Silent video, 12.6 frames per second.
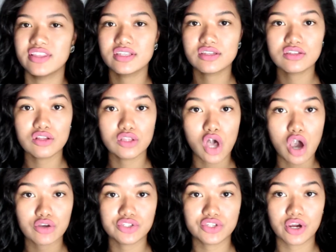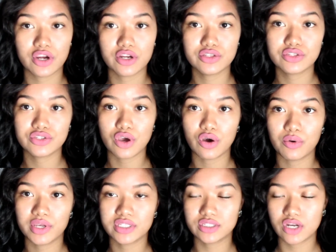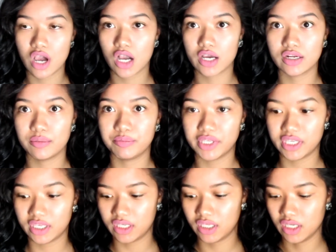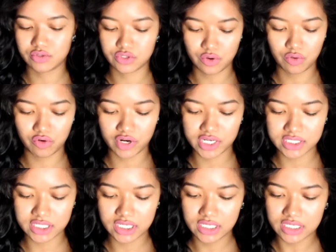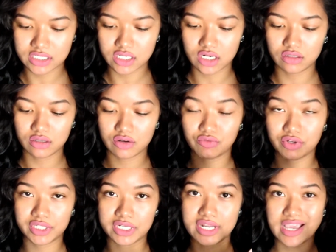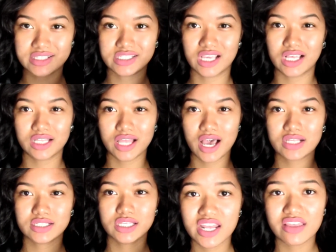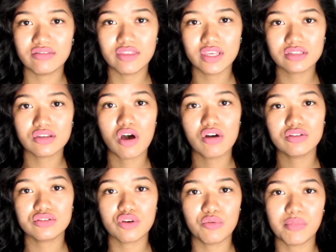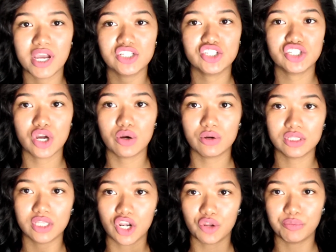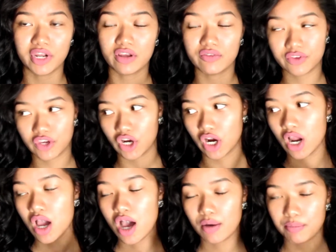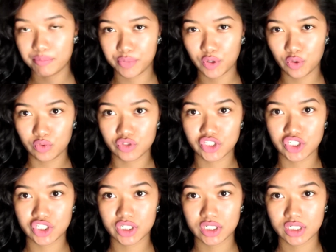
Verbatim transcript: this is a long skirt, so it's not gonna be so crazy. It's gonna look really nice and classy, and this also might show a little bit of your pooch.